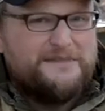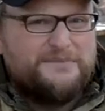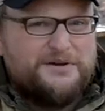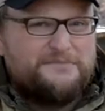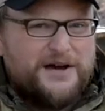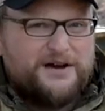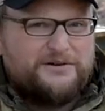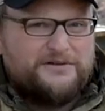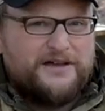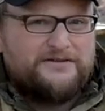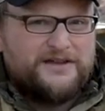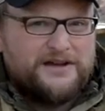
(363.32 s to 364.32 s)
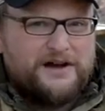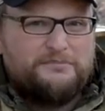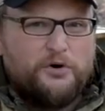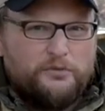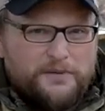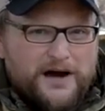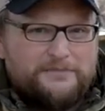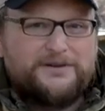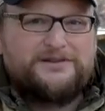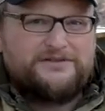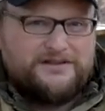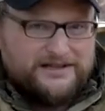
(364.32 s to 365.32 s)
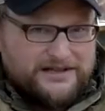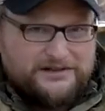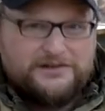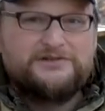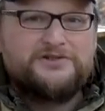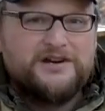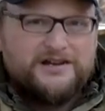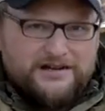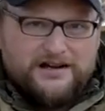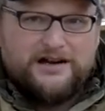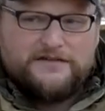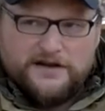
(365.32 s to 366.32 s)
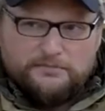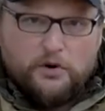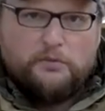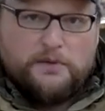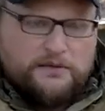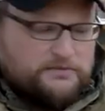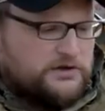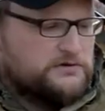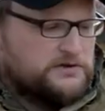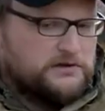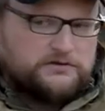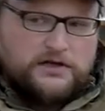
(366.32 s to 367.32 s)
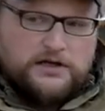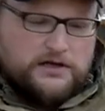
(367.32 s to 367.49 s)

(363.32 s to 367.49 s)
bit better than the Bullpup because of the linkage that a Bullpup uses.